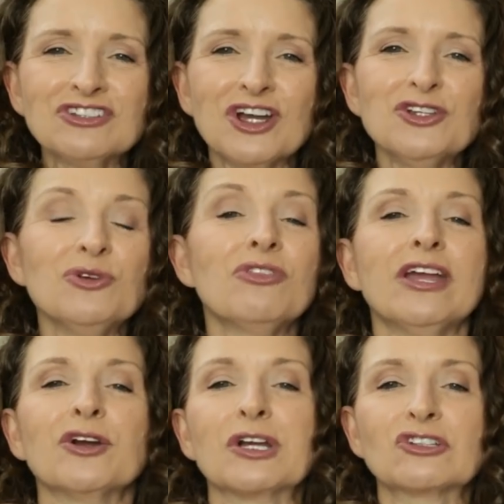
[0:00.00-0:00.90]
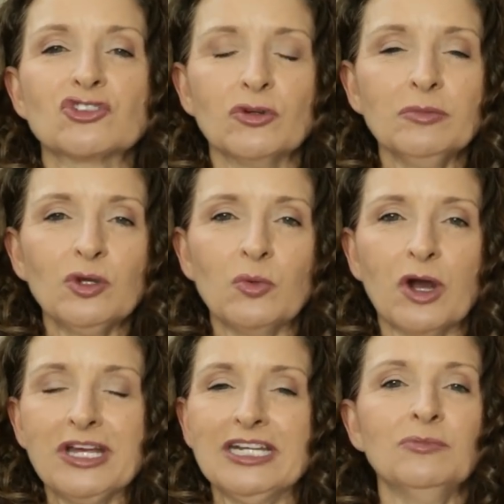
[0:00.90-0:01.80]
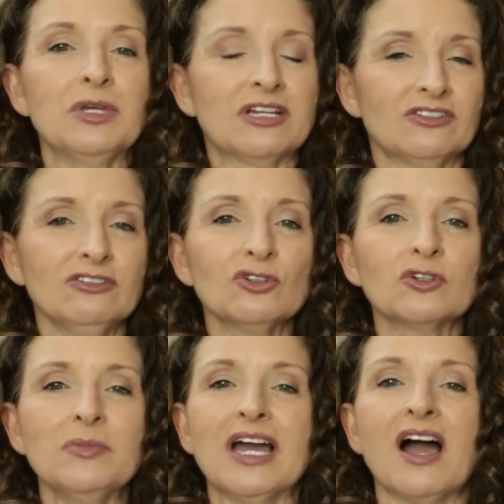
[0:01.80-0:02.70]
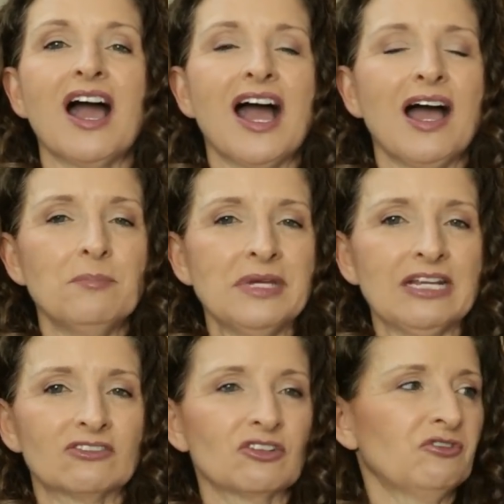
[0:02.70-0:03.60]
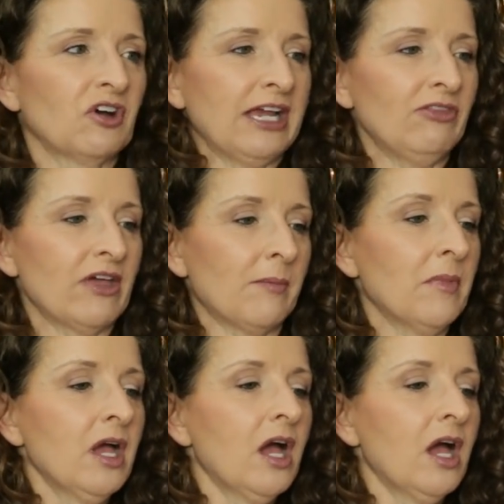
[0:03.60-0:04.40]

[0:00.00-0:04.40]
tell you, they are extremely well hidden because it took me a hot minute to find them.